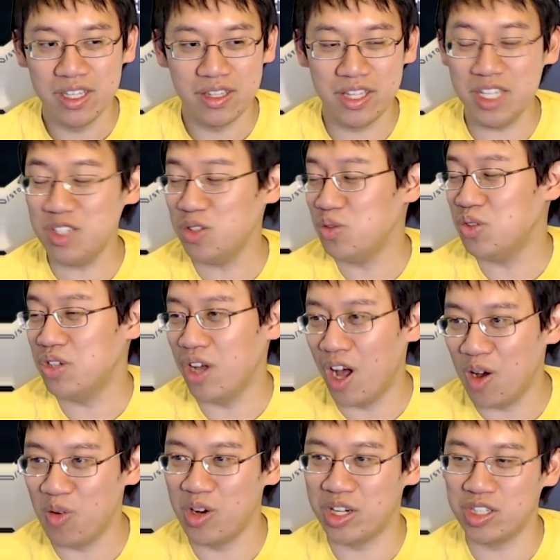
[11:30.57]
they do
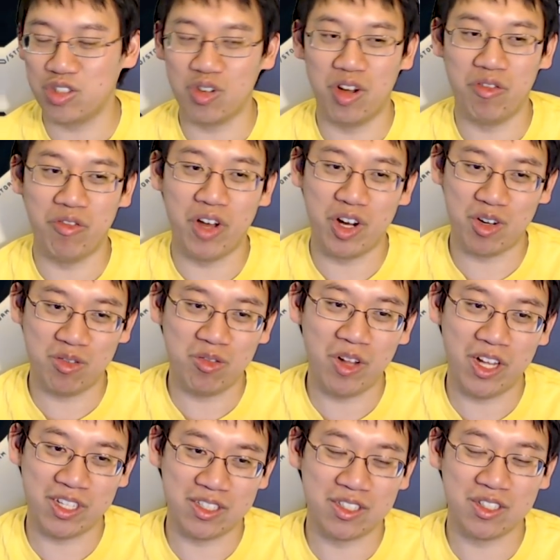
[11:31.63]
not want to draw
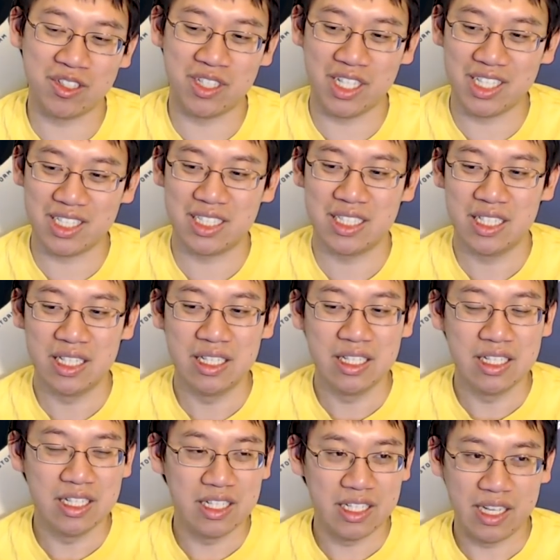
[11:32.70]
Firefly on turn 8.
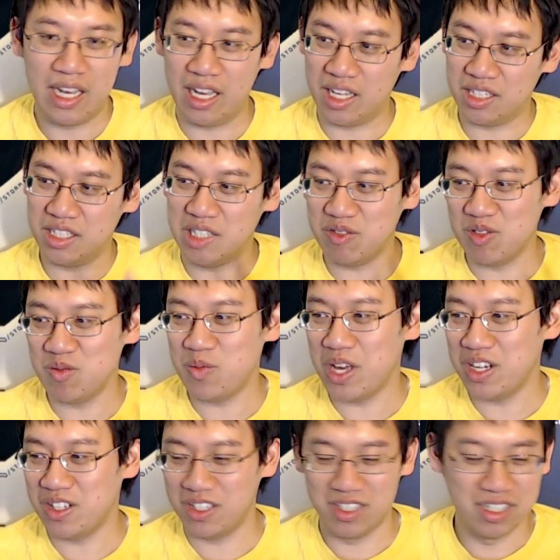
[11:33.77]
And even
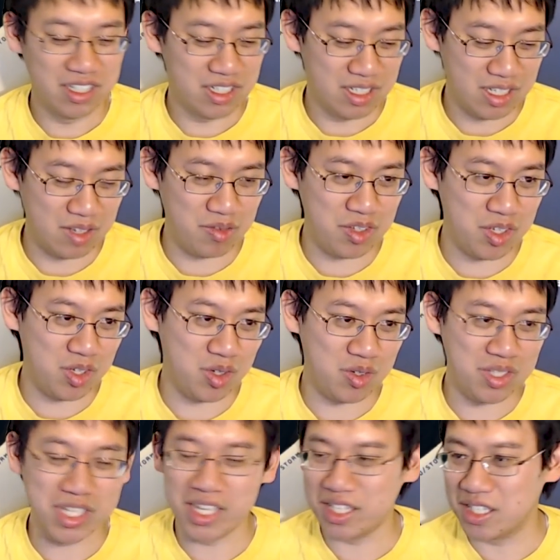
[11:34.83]
better, if you
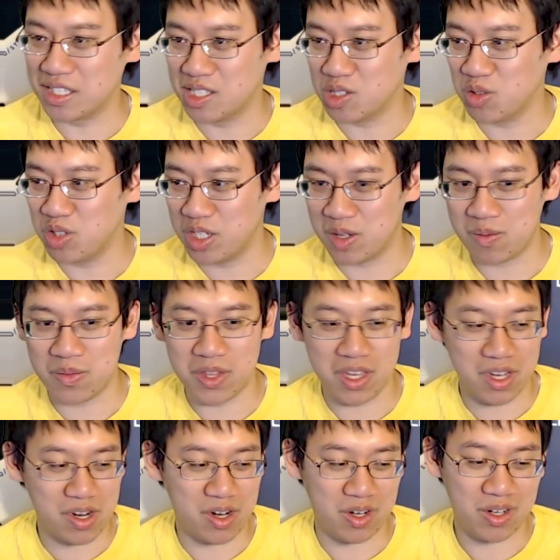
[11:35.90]
Psychic Scream
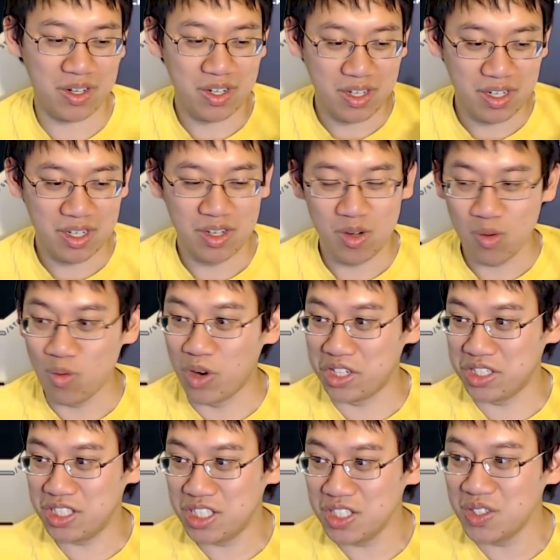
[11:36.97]
their
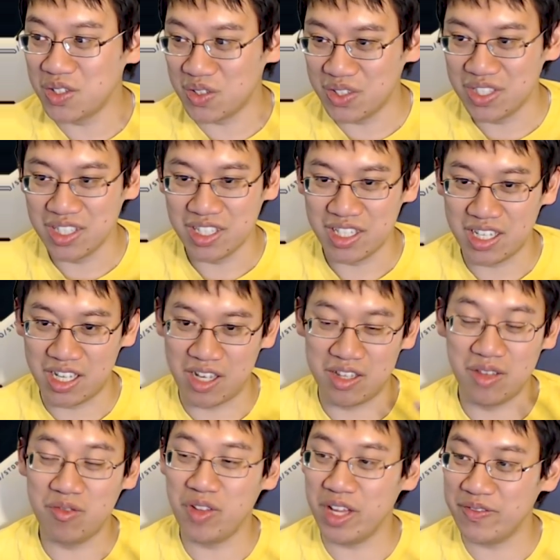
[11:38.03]
1-2, uh, the
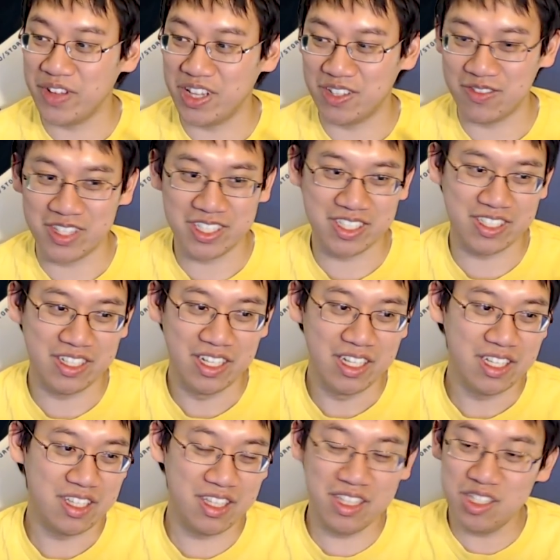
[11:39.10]
Flame Elemental,
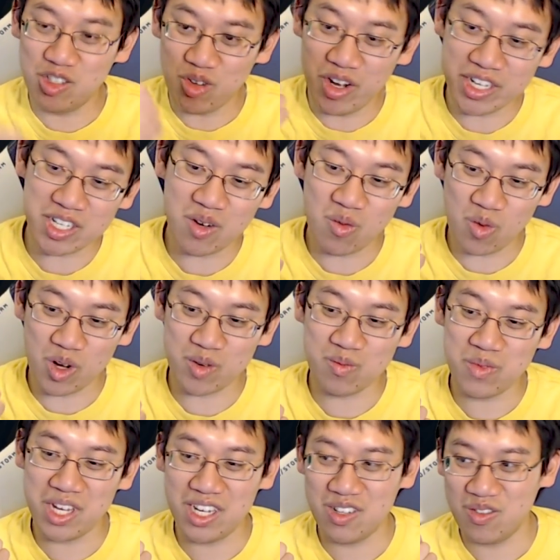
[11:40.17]
then they're drawing a 1
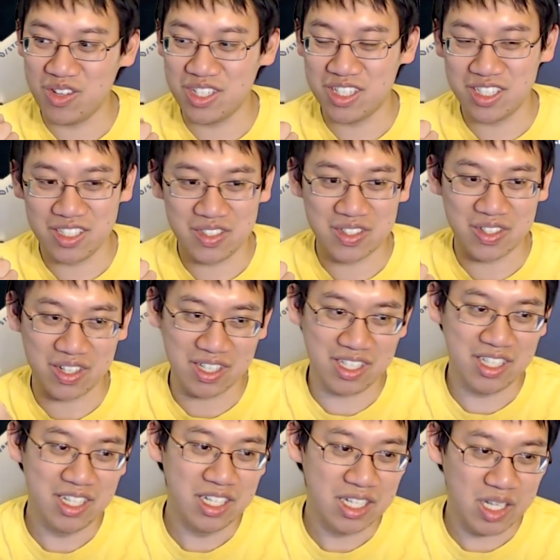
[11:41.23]
mana 1-2 card.
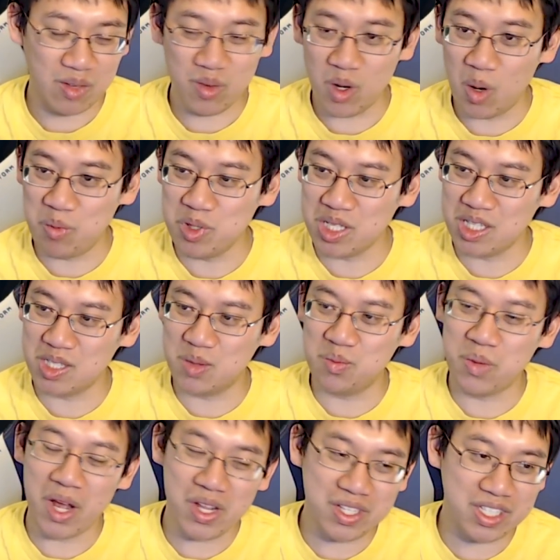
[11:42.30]
If you're up against
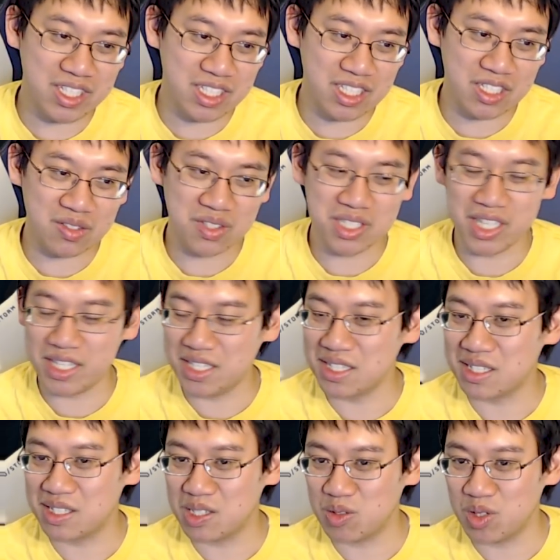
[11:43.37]
Paladin and you Psychic
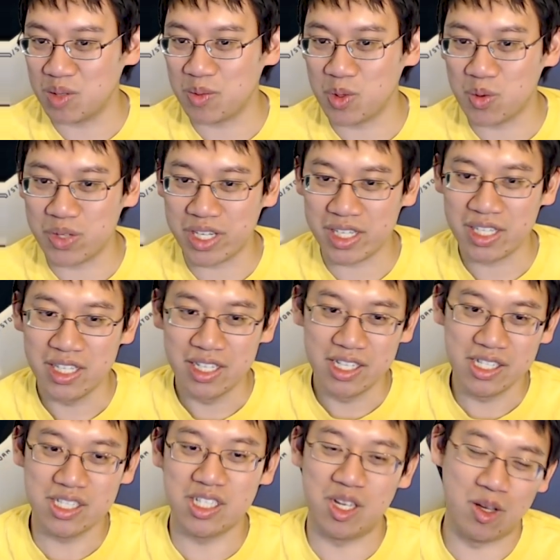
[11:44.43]
Scream away
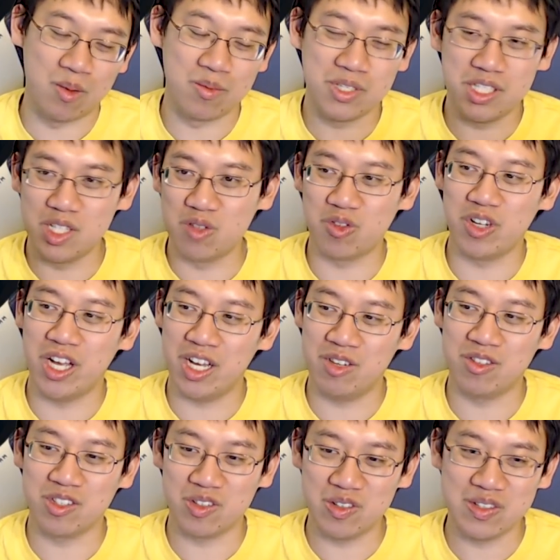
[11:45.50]
some Silver Hand
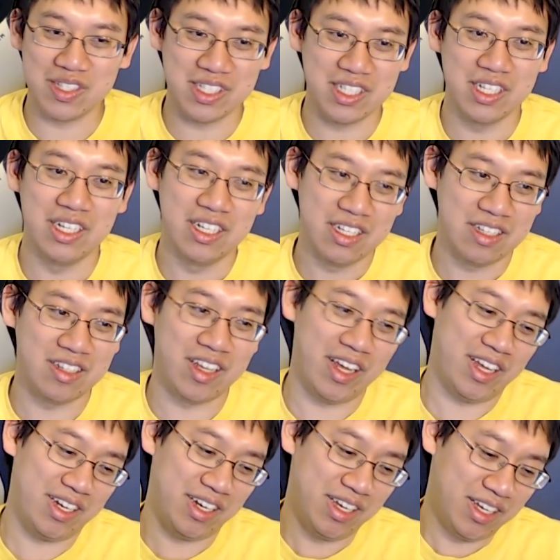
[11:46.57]
Recruits,
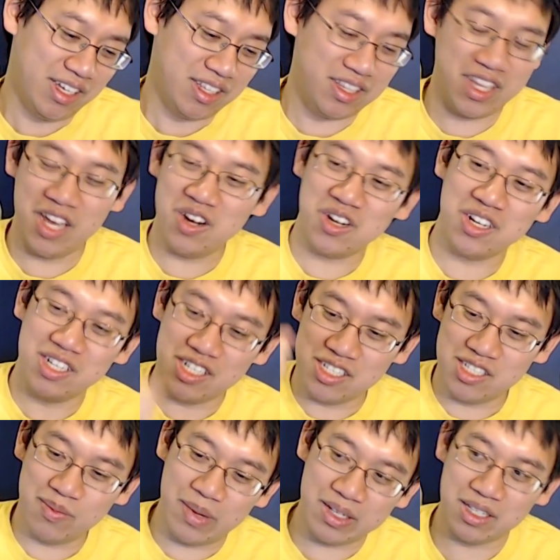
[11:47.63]
then they are going to
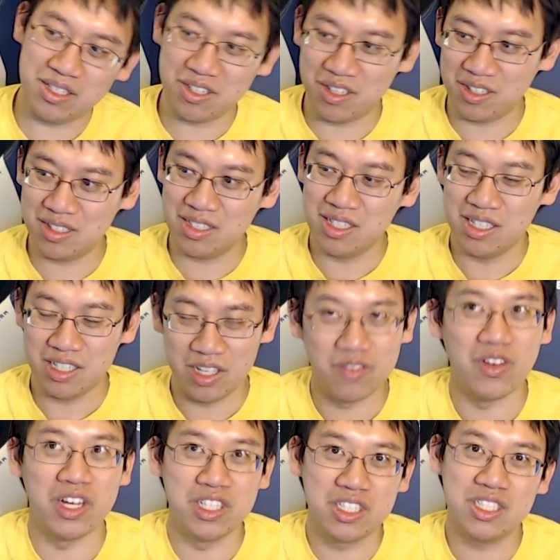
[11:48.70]
spend a turn
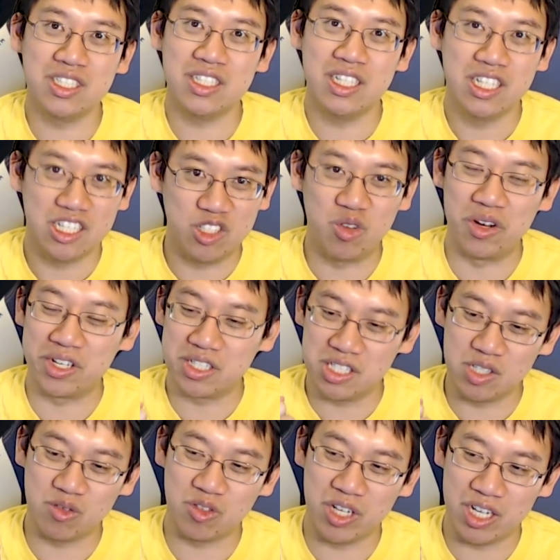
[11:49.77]
eventually drawing
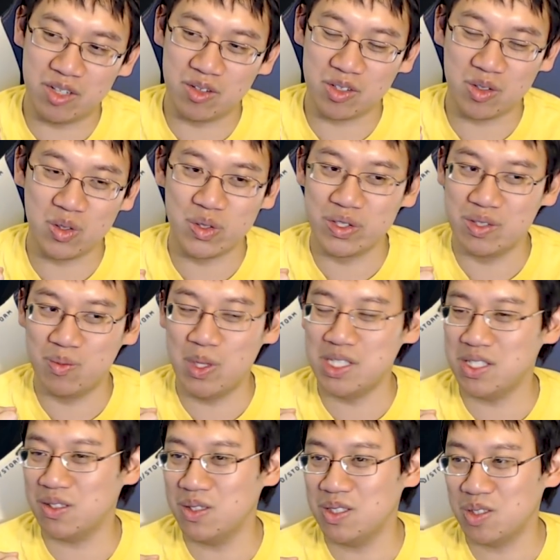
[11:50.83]
Silver Hand Recruit.
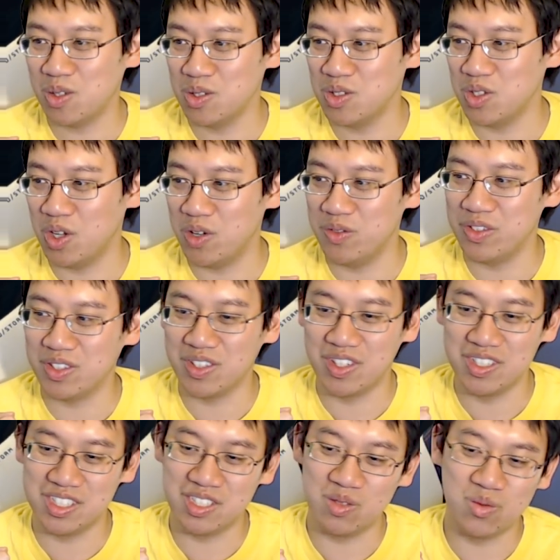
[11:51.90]
Basically turns all of their
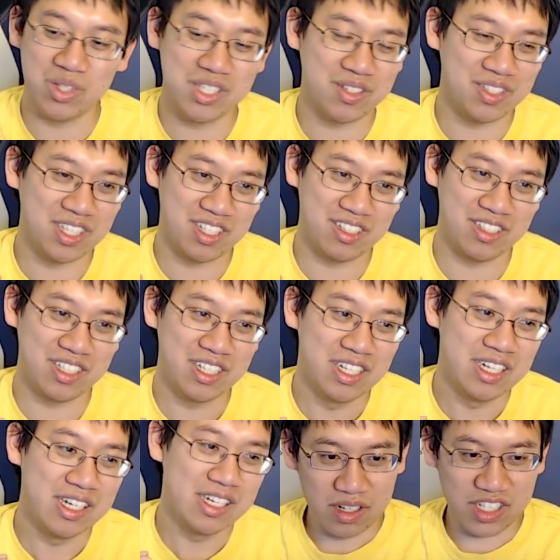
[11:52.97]
cards into Weasel Tunneler.
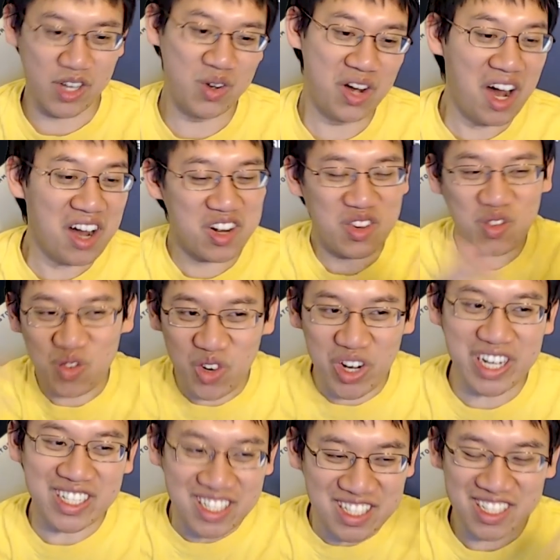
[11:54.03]
So a
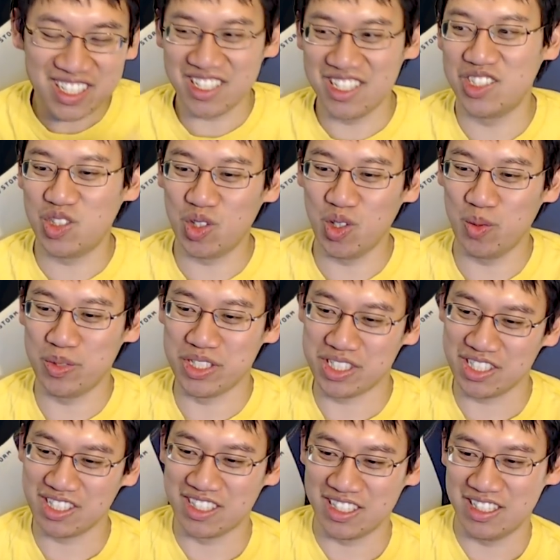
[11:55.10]
great Control
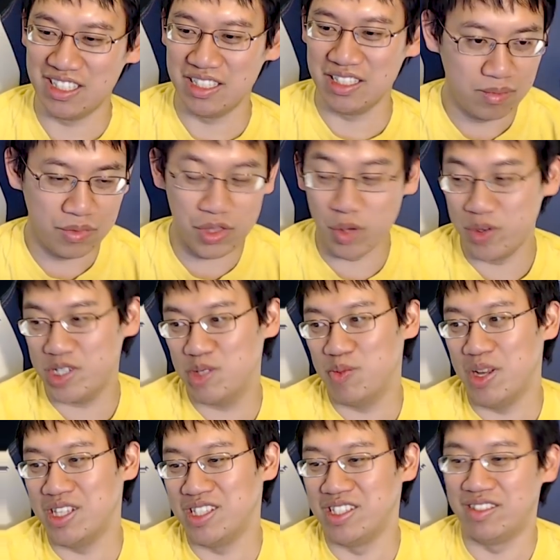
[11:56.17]
Priest card though
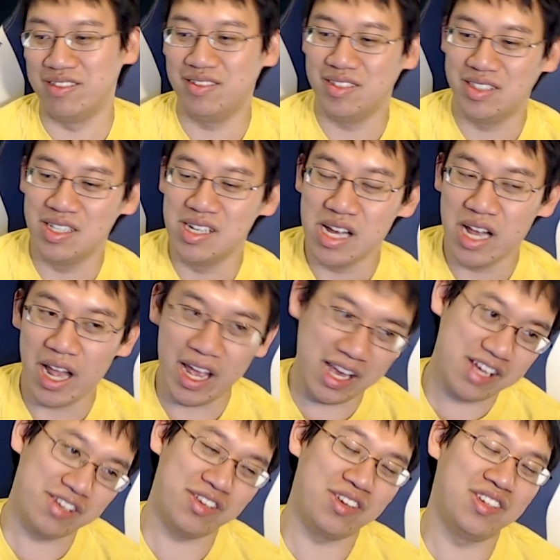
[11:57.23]
expensive,
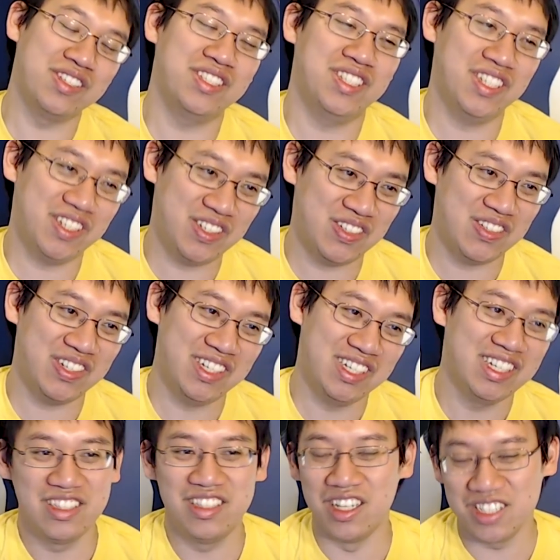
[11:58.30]
and also
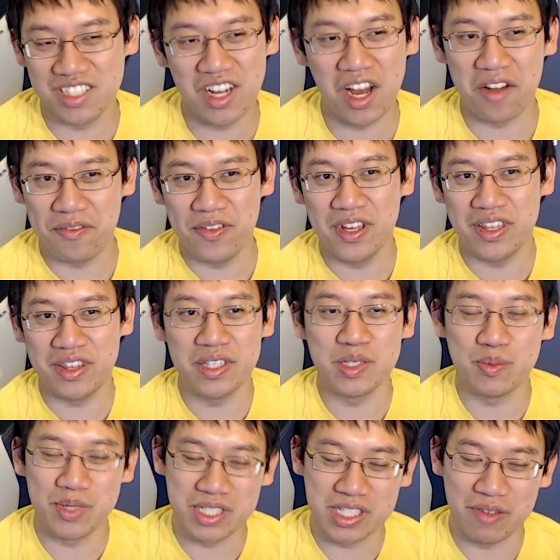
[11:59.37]
does not fit the
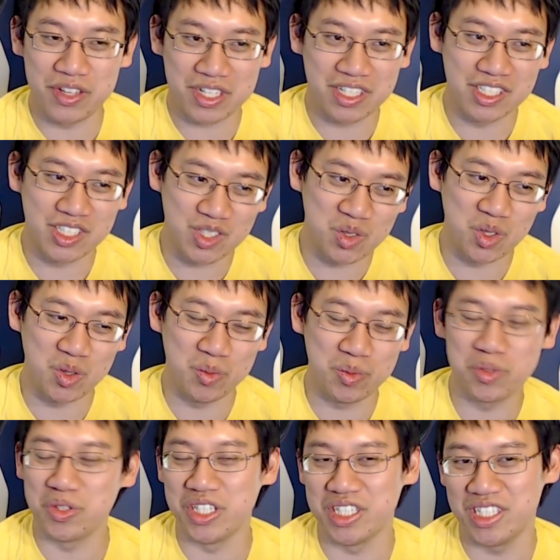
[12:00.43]
specific control
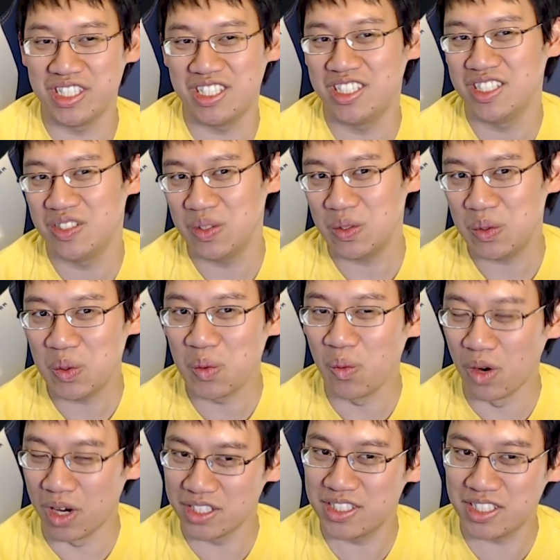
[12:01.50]
priest who
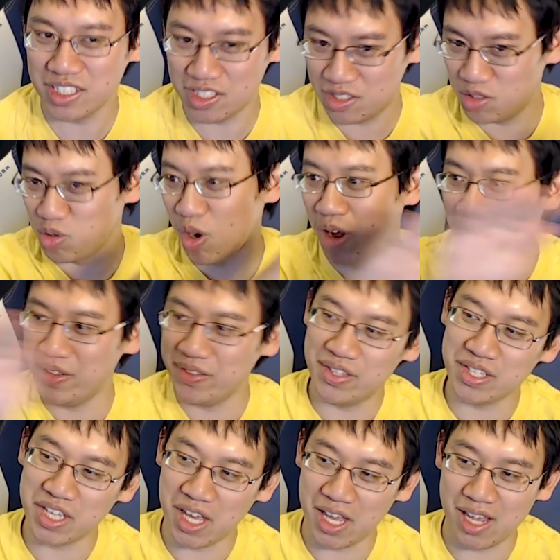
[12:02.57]
wants to draw out the
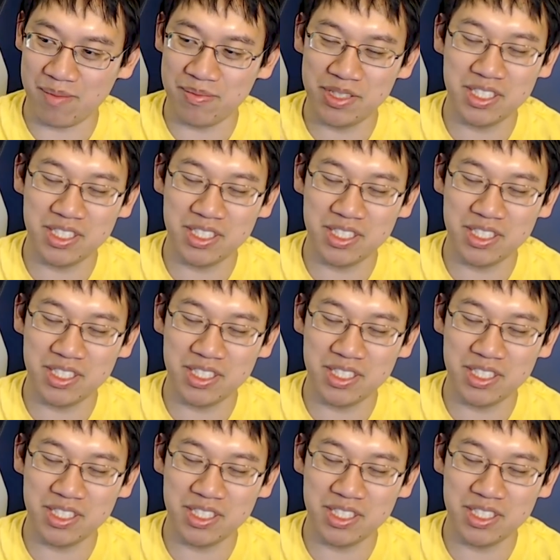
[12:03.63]
game